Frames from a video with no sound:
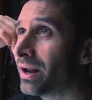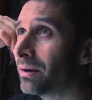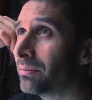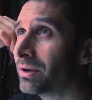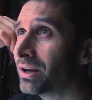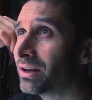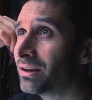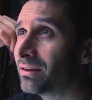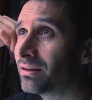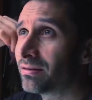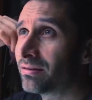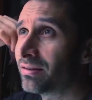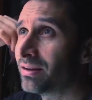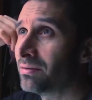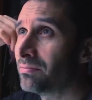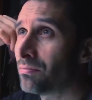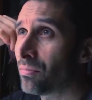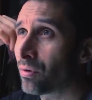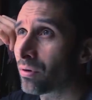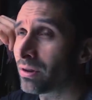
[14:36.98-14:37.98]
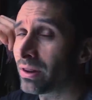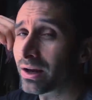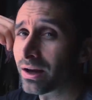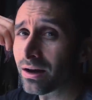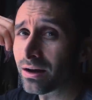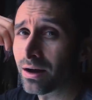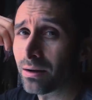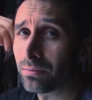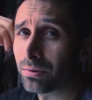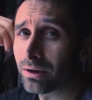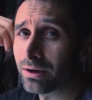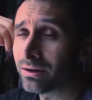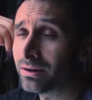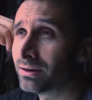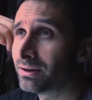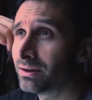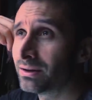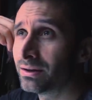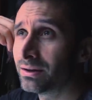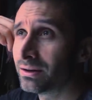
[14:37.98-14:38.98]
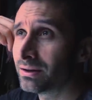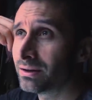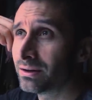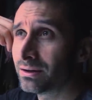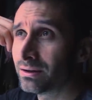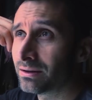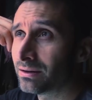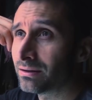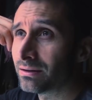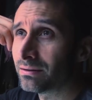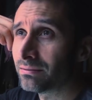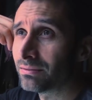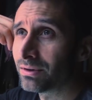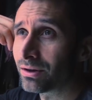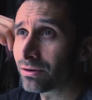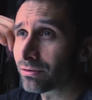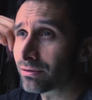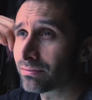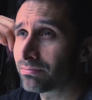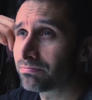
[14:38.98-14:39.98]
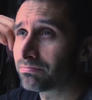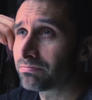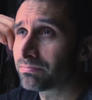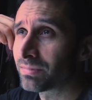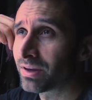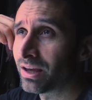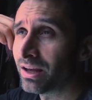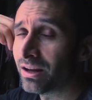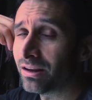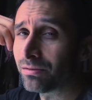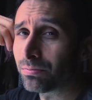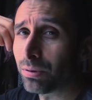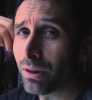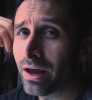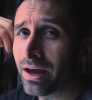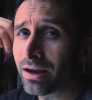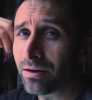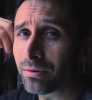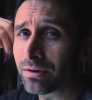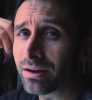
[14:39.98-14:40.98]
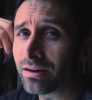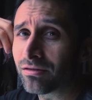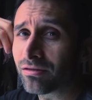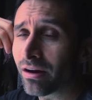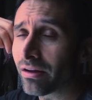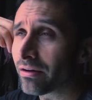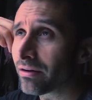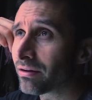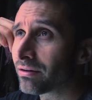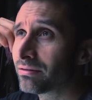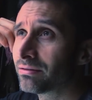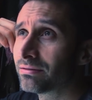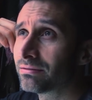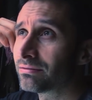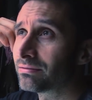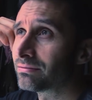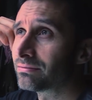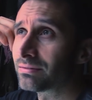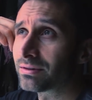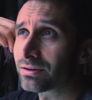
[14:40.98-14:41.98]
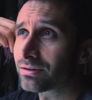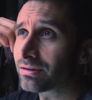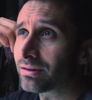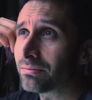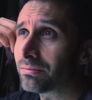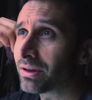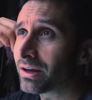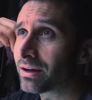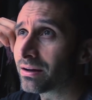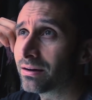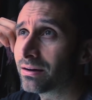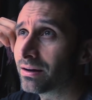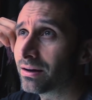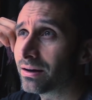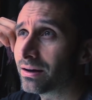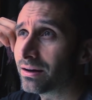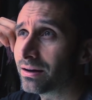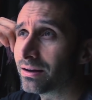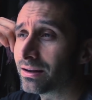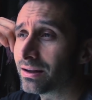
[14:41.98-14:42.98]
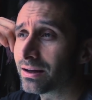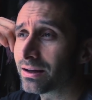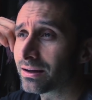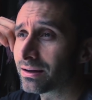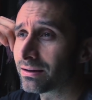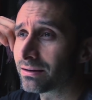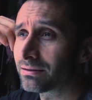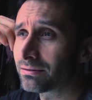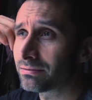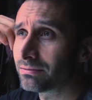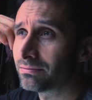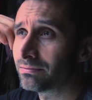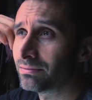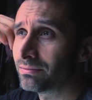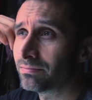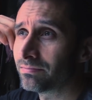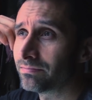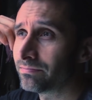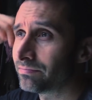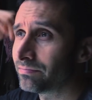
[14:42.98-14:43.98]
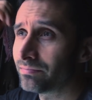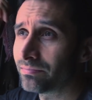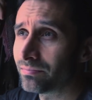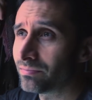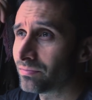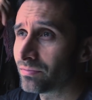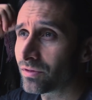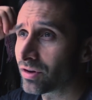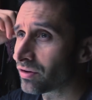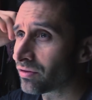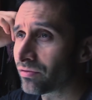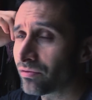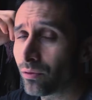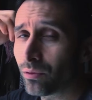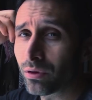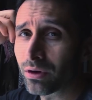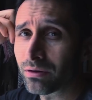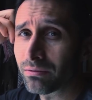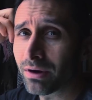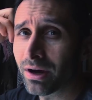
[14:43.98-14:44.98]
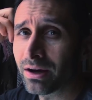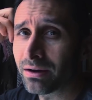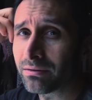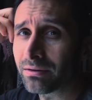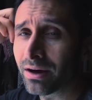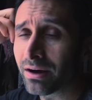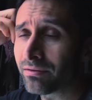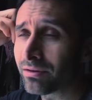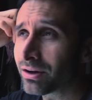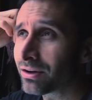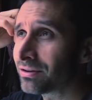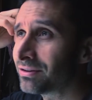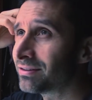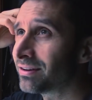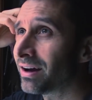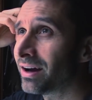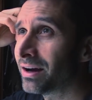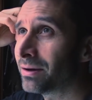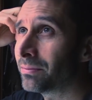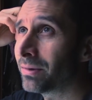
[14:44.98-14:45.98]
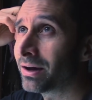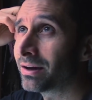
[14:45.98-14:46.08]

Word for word: I mean, it seemed more like a couple of little kitties playing with each other or something, like just fooling around, having a good time.